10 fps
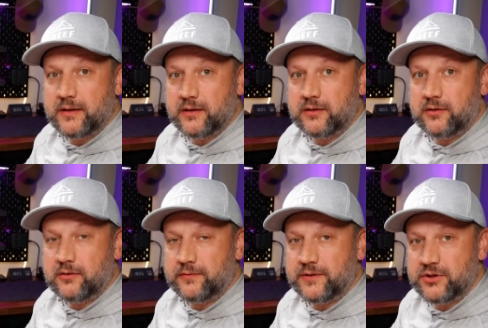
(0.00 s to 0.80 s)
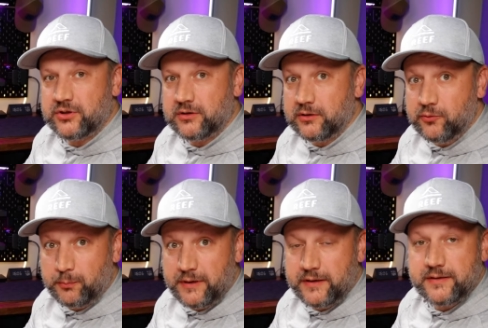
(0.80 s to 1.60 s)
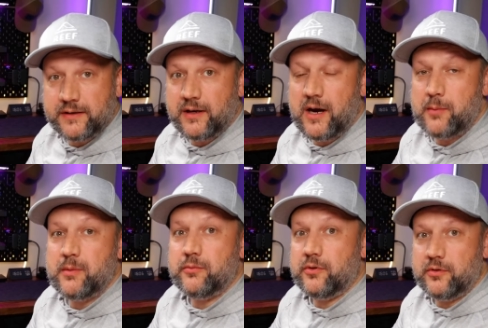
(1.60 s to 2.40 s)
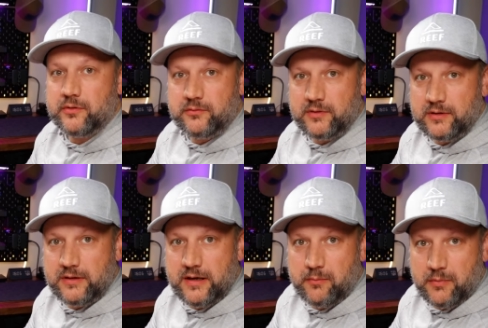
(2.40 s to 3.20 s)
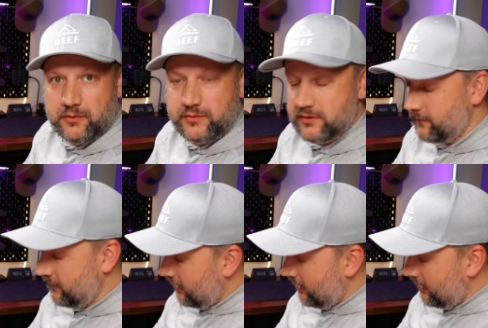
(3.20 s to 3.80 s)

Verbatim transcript: panel of additional numpad, the M M O game mouse.